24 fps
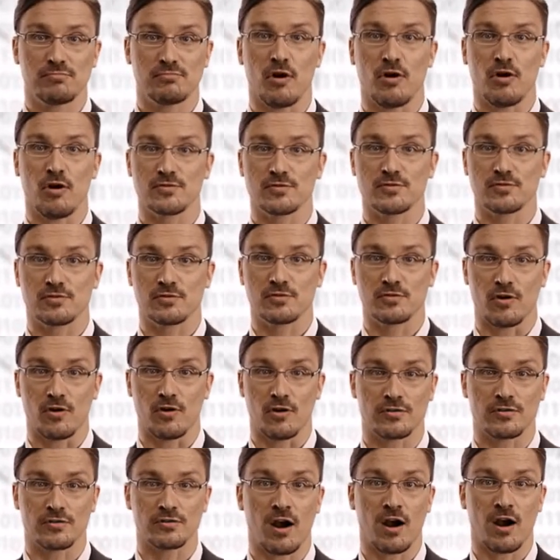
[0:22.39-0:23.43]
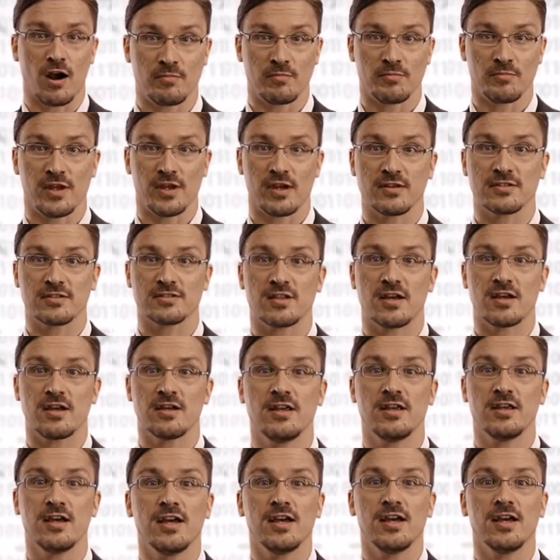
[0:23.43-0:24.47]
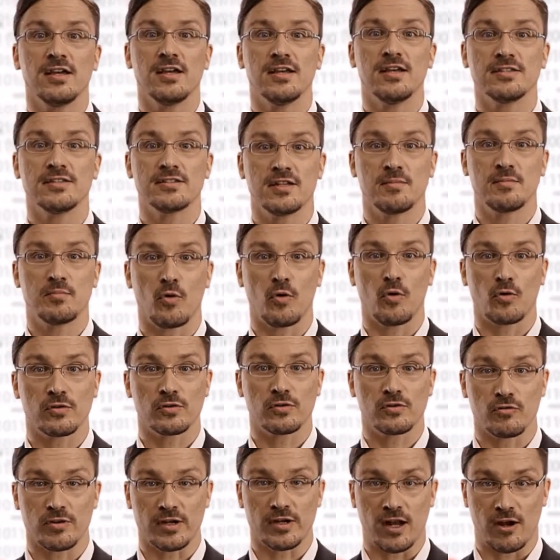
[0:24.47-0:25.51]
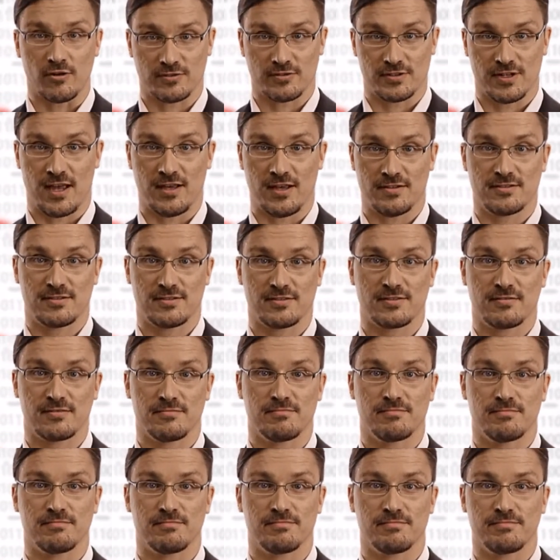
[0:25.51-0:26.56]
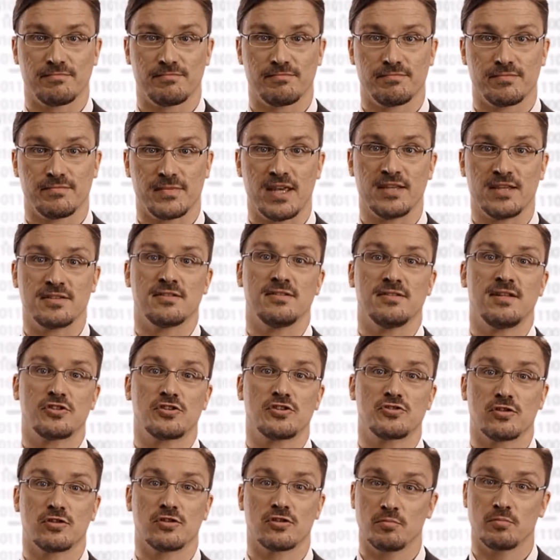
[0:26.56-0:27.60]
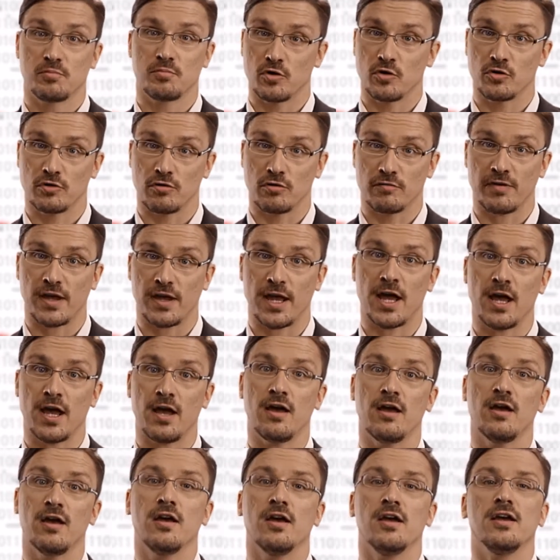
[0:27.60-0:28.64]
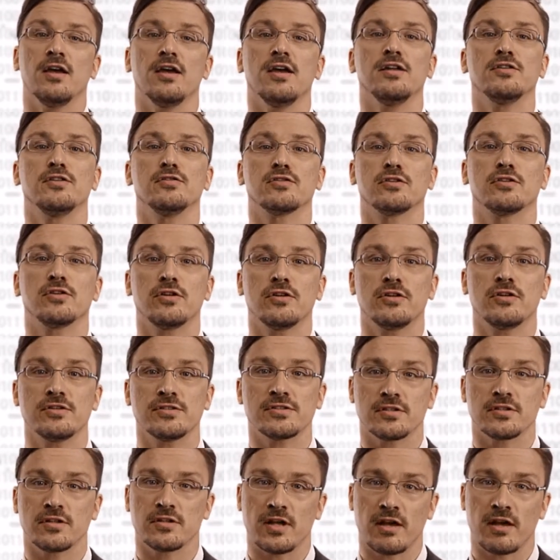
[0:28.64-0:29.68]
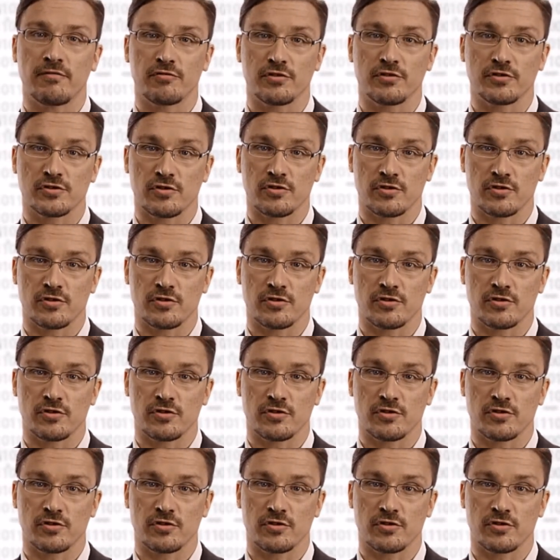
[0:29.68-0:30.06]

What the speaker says: also called carbon dioxide, is an important greenhouse gas. As a natural component of air, it occurs in an average